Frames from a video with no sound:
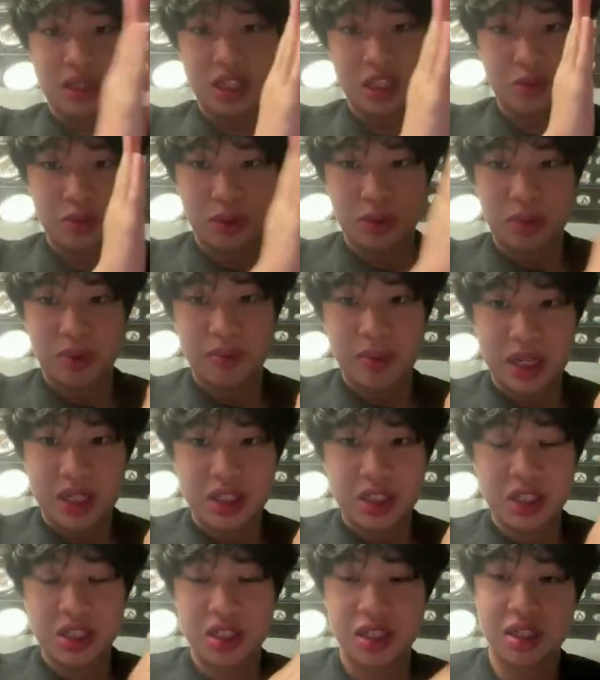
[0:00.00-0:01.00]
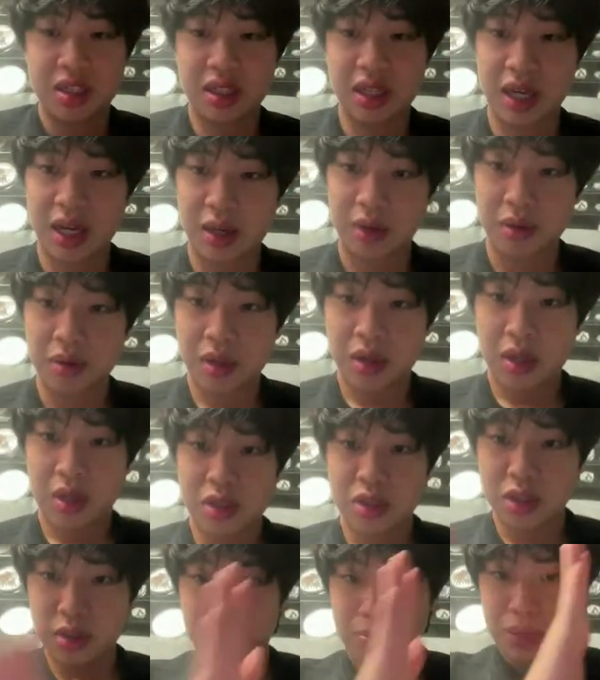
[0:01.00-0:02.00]
That's what we mentioned just now.
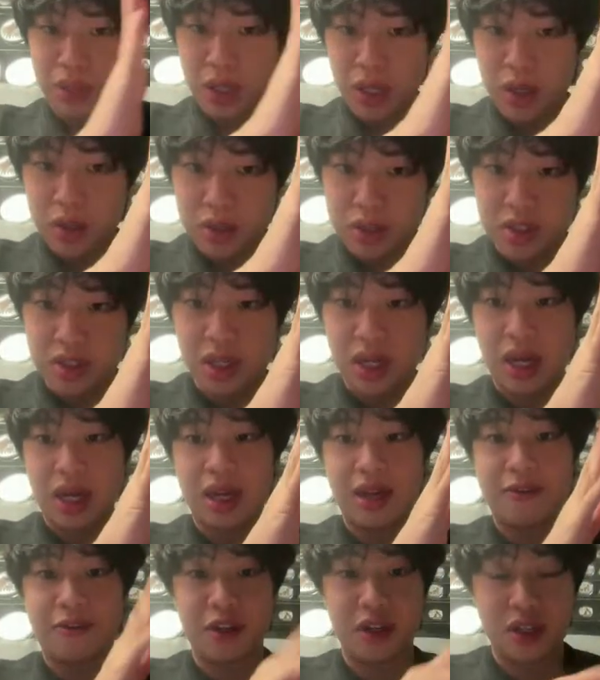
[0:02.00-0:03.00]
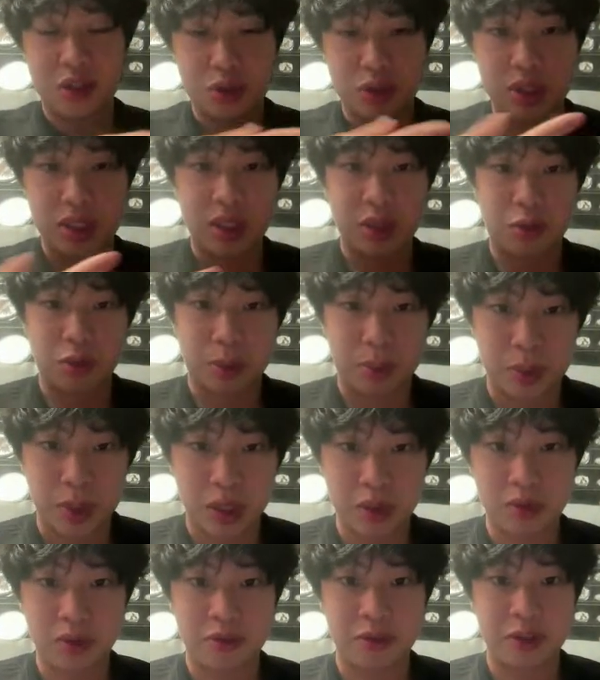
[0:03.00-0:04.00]
So blocks, if you're interested in
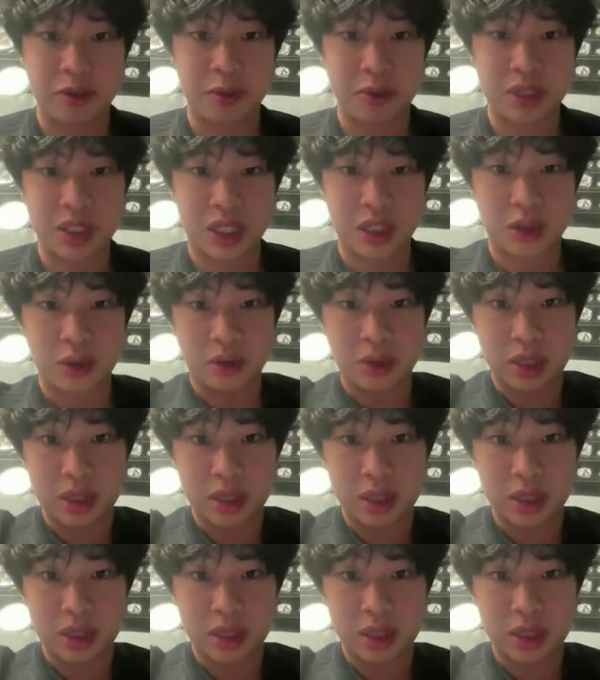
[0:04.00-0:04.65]
cryptography, which I know